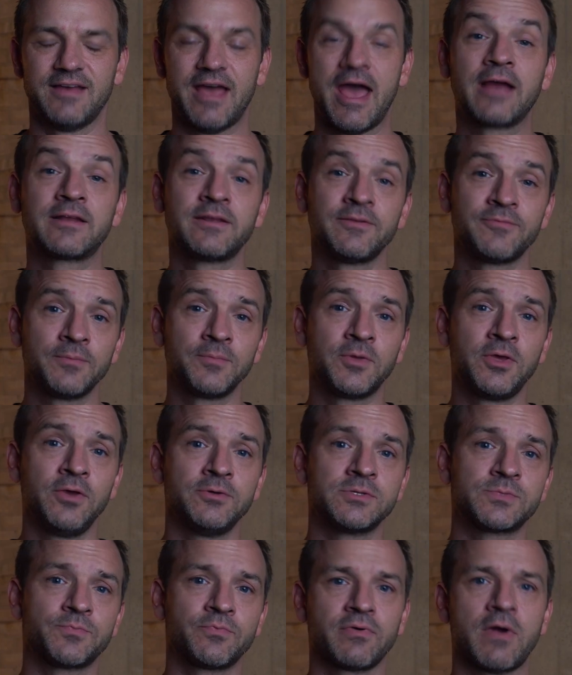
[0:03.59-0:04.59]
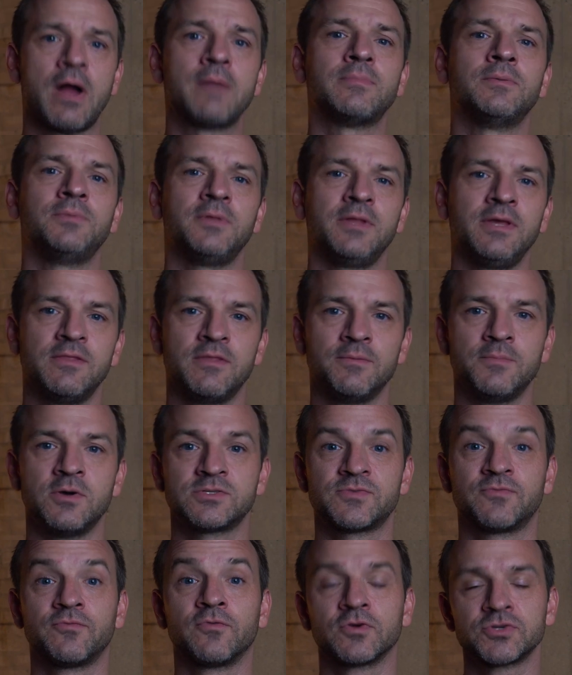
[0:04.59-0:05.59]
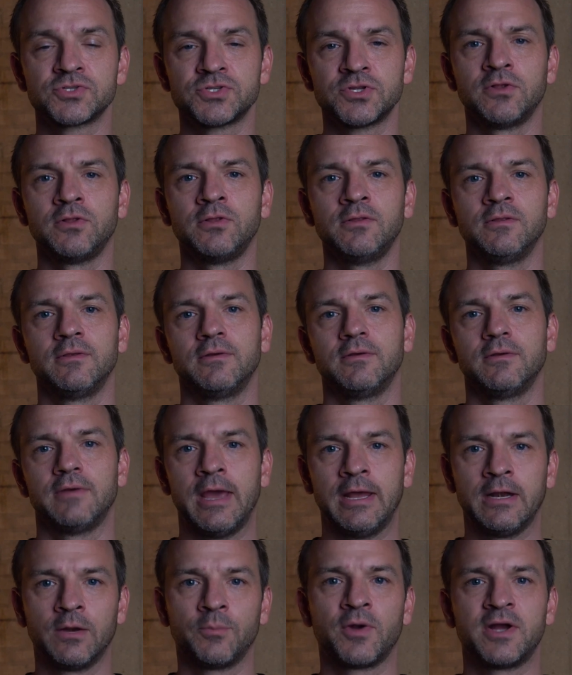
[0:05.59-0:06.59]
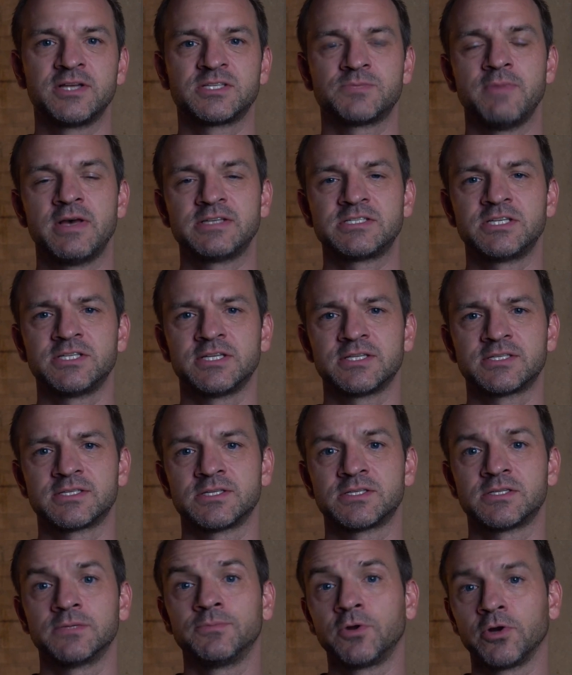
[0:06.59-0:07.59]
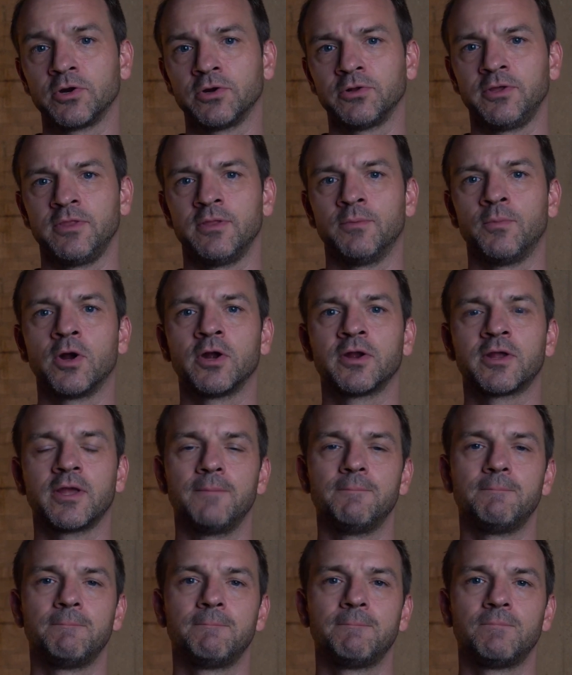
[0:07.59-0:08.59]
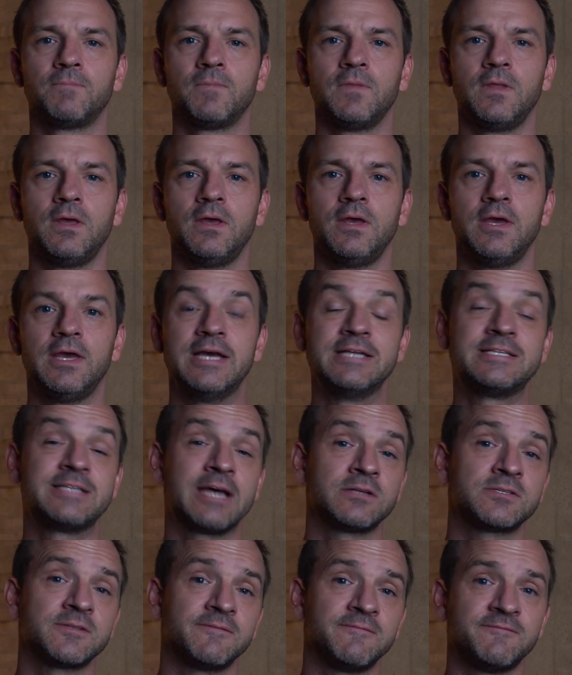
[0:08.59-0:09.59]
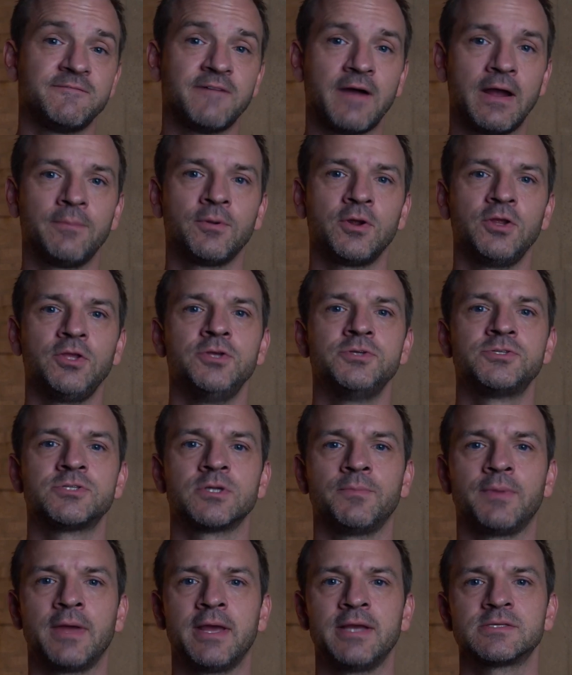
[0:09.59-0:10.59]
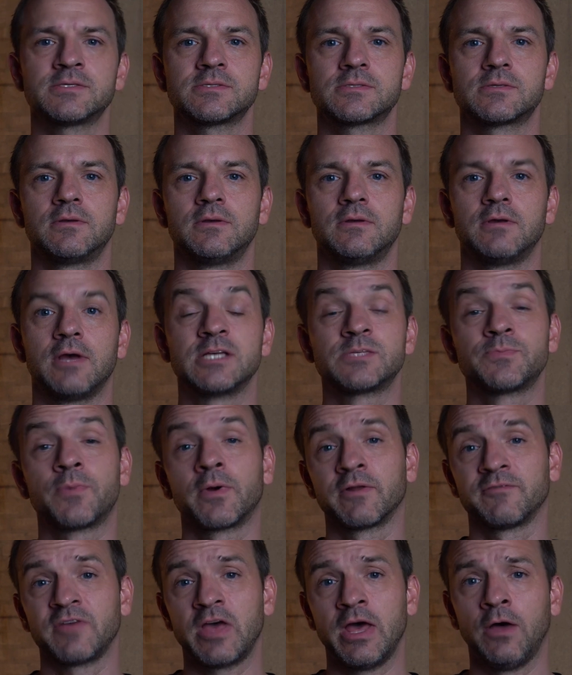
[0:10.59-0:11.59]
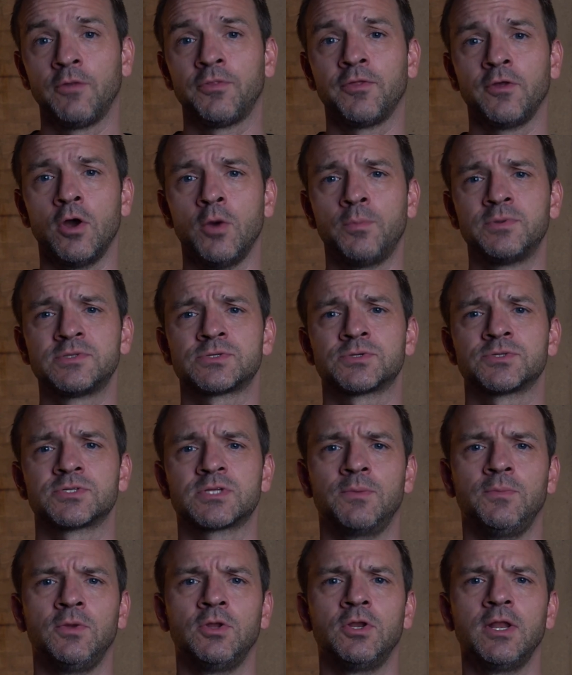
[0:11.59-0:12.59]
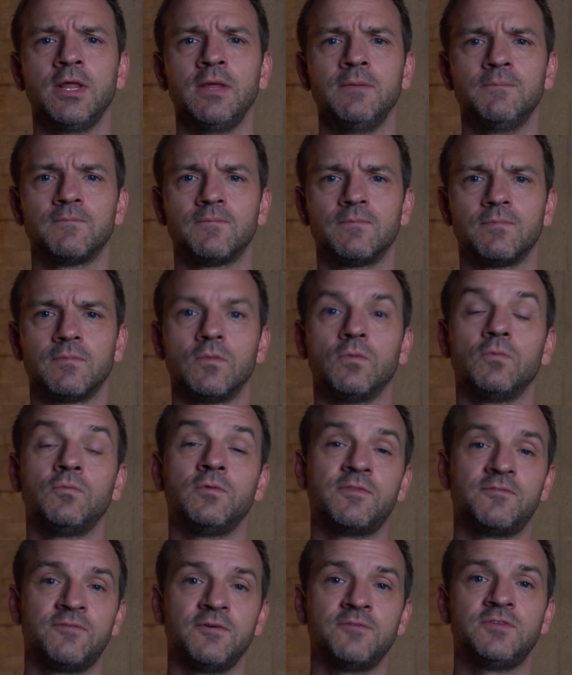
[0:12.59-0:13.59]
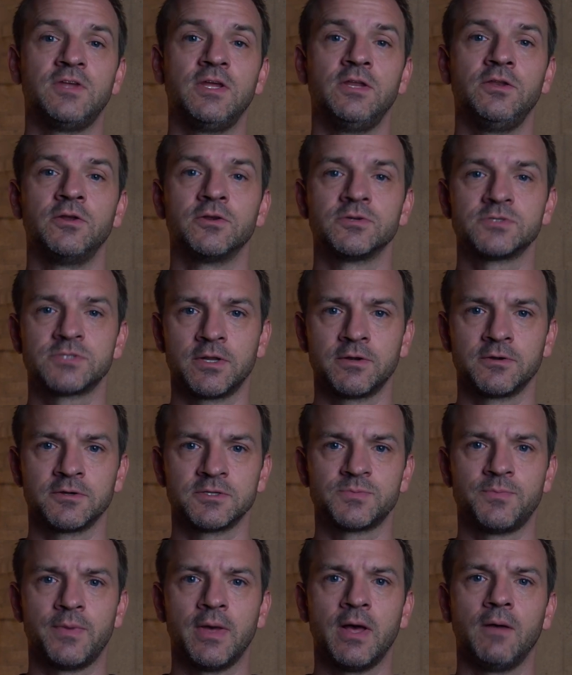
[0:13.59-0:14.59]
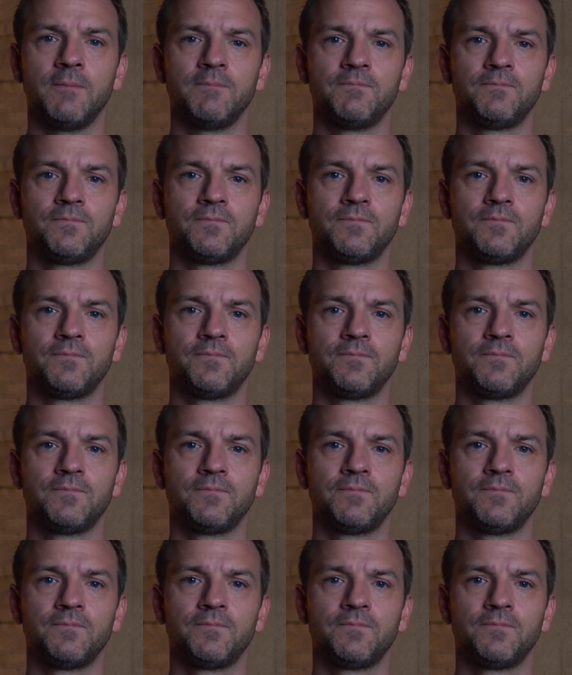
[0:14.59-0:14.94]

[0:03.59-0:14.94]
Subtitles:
ActiveMQ is probably the most versatile enterprise messaging system currently in the market. It touts a vibrant user base as part of a healthy open source community with 15 years under its belt.